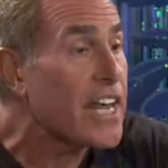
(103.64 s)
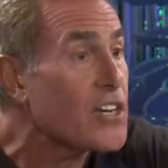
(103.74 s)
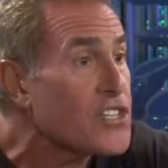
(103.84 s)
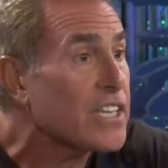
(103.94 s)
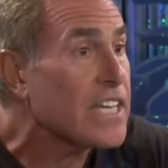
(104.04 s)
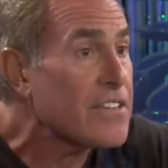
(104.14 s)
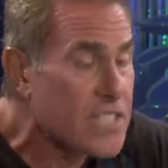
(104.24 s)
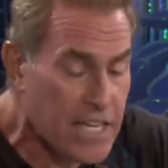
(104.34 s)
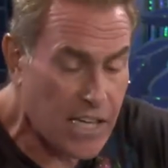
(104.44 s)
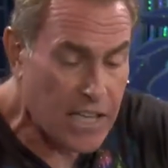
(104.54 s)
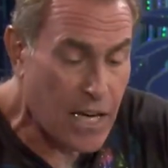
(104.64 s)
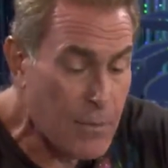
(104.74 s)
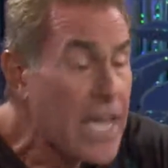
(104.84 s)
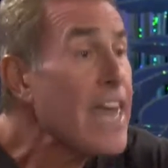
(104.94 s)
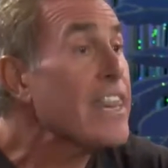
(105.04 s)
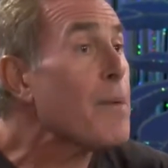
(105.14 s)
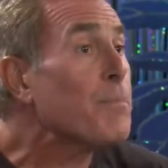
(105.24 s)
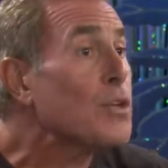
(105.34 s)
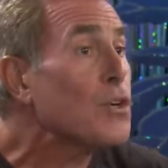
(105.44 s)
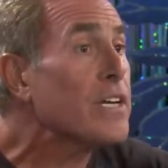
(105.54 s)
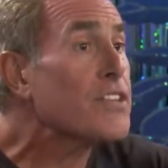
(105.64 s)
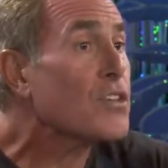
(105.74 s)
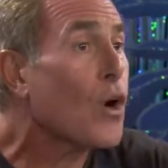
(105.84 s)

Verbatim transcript: energy leaves the helium, that balloon gets a